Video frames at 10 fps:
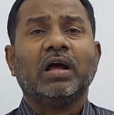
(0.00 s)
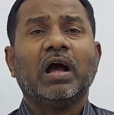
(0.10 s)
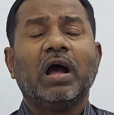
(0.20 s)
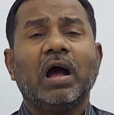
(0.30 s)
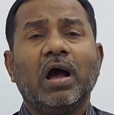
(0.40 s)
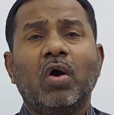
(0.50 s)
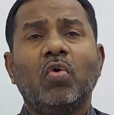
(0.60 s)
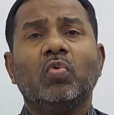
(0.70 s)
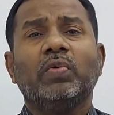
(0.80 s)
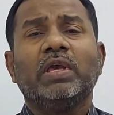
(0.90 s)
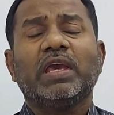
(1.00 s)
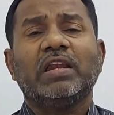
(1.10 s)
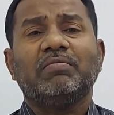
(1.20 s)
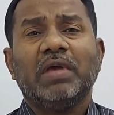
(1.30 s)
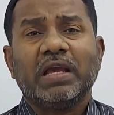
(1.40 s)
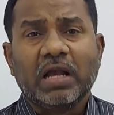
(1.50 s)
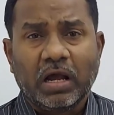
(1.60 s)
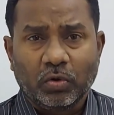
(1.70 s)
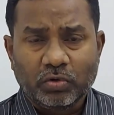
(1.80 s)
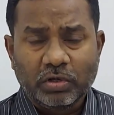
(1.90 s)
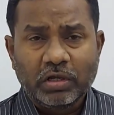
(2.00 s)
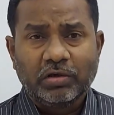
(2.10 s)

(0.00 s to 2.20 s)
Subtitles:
how we can make out